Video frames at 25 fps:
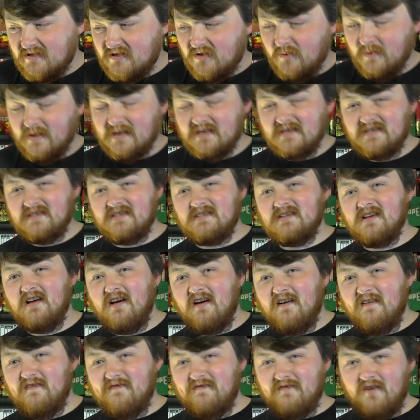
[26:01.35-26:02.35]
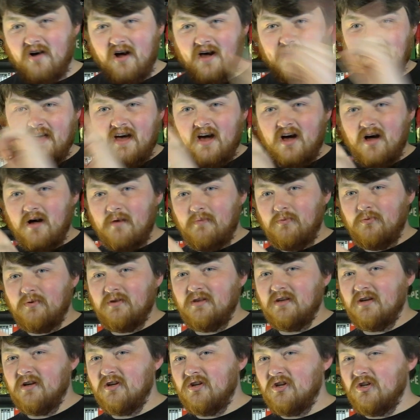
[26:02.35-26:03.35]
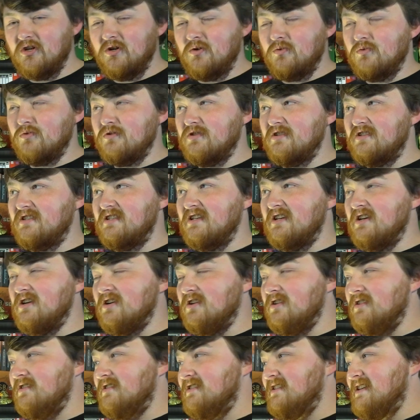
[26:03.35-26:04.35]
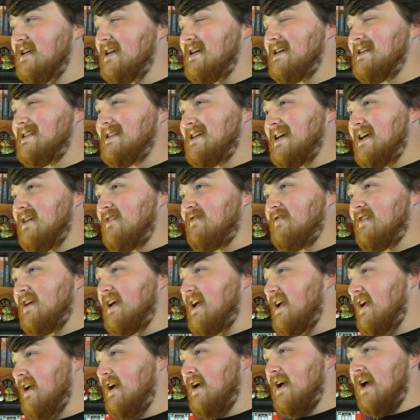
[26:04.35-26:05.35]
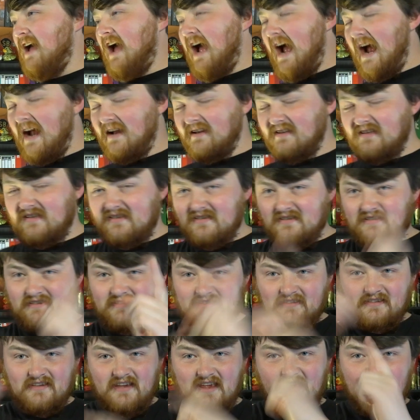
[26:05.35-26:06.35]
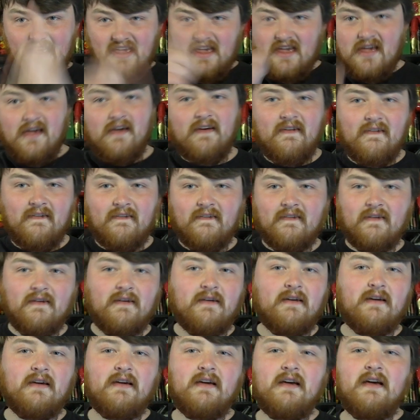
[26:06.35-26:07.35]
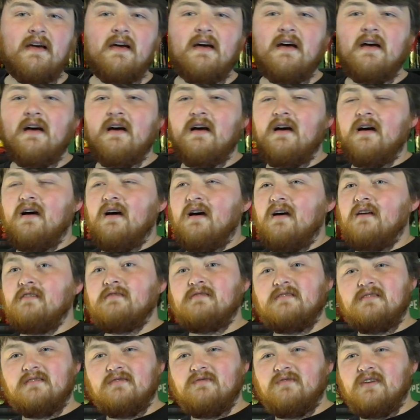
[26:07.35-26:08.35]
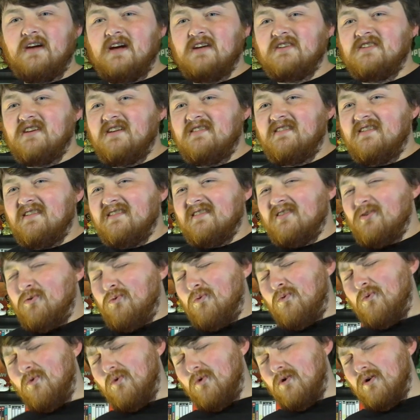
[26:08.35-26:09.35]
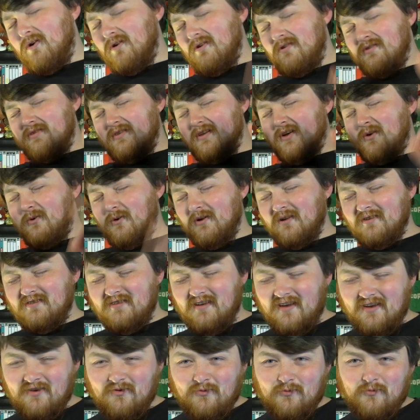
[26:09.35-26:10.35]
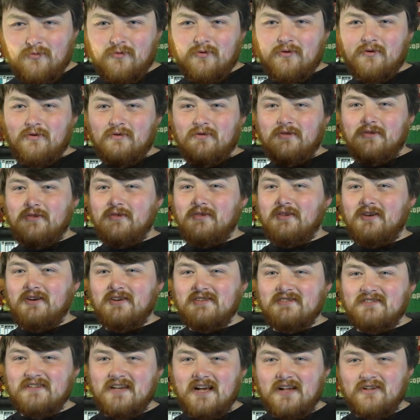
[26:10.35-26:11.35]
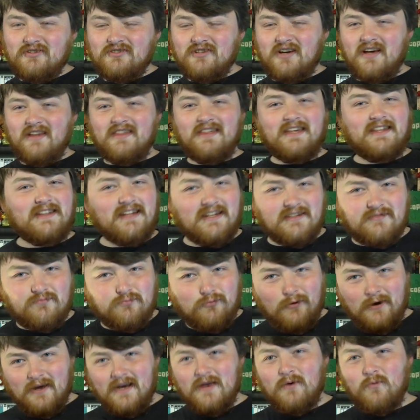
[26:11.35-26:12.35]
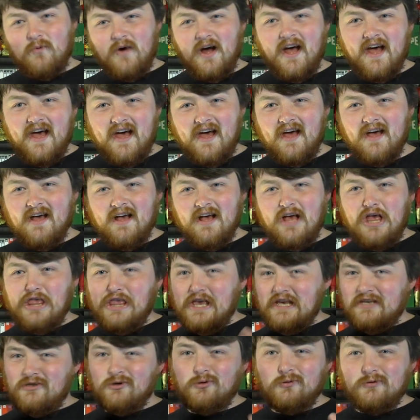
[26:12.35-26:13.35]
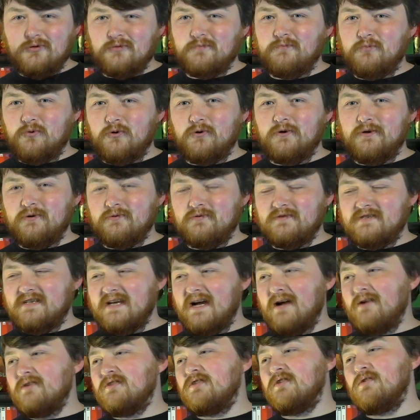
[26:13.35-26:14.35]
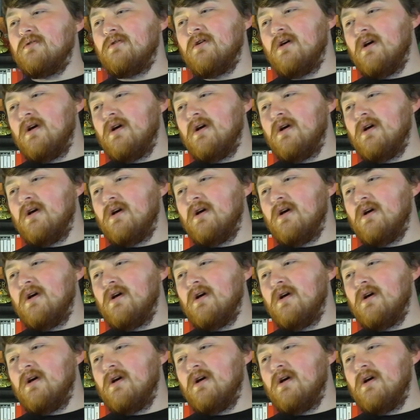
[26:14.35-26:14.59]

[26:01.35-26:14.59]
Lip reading: So we can fire that up with a good old CRT TV and see some VHSs. Oh, the quality. Oh, the nostalgia. I think that's really where this all boils down to.